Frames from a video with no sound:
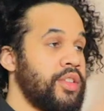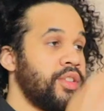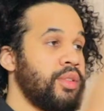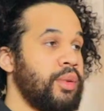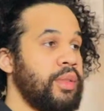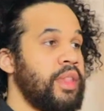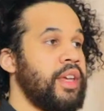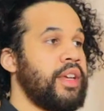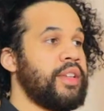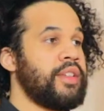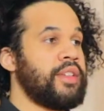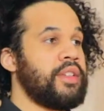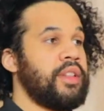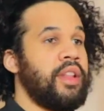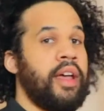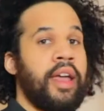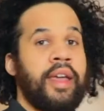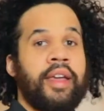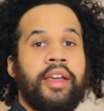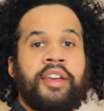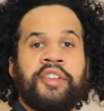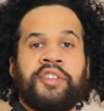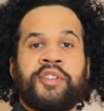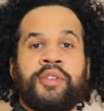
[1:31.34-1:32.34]
So this
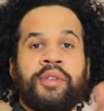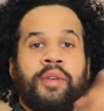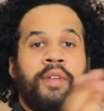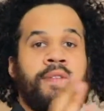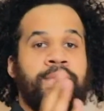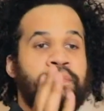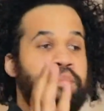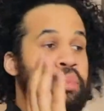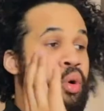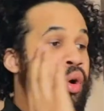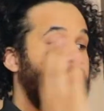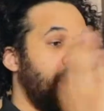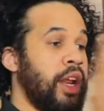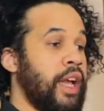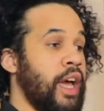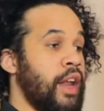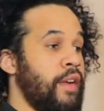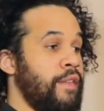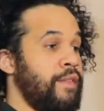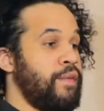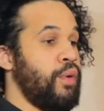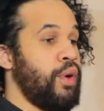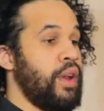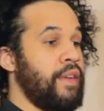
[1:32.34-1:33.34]
light is pointing at
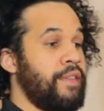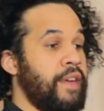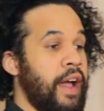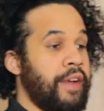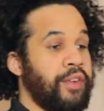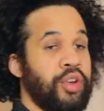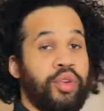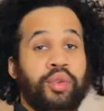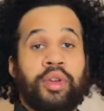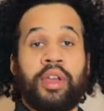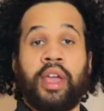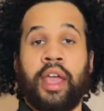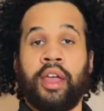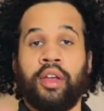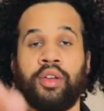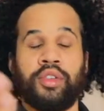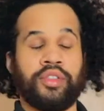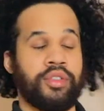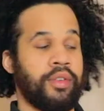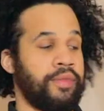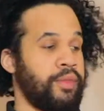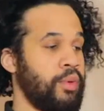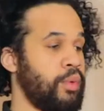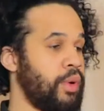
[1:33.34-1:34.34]
a 45-degree angle,
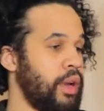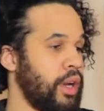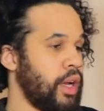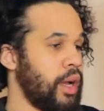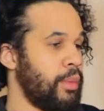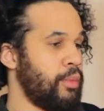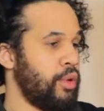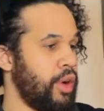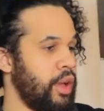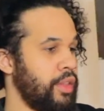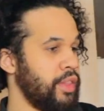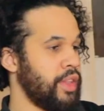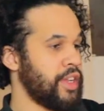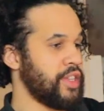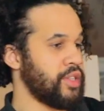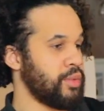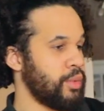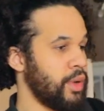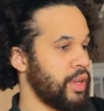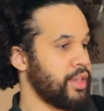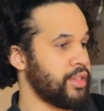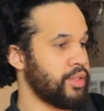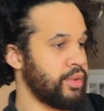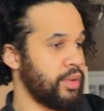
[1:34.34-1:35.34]
so if you want to come around this
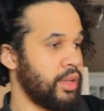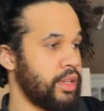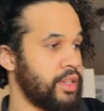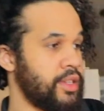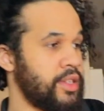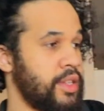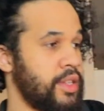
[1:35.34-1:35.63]
way so you can